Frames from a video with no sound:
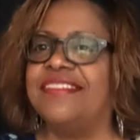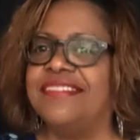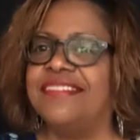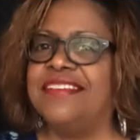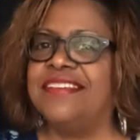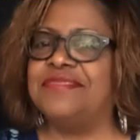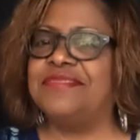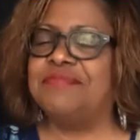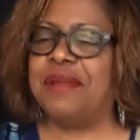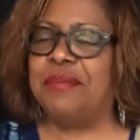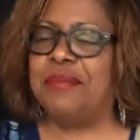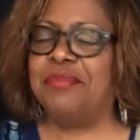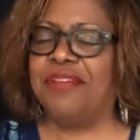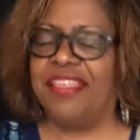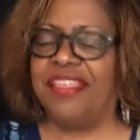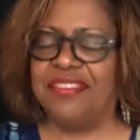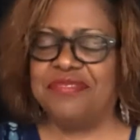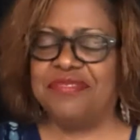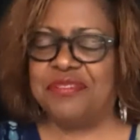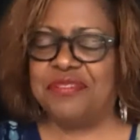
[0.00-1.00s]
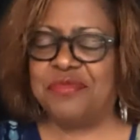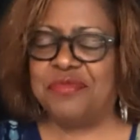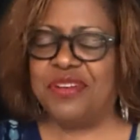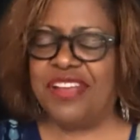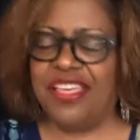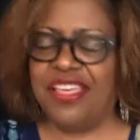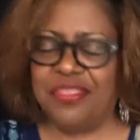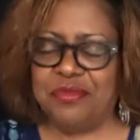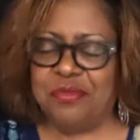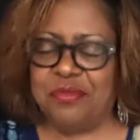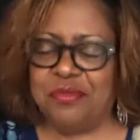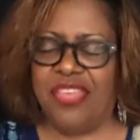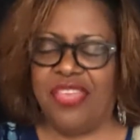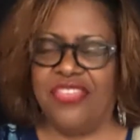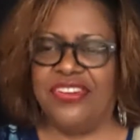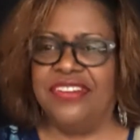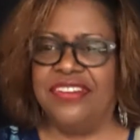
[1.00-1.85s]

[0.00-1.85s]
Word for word: He's my brother from another mother.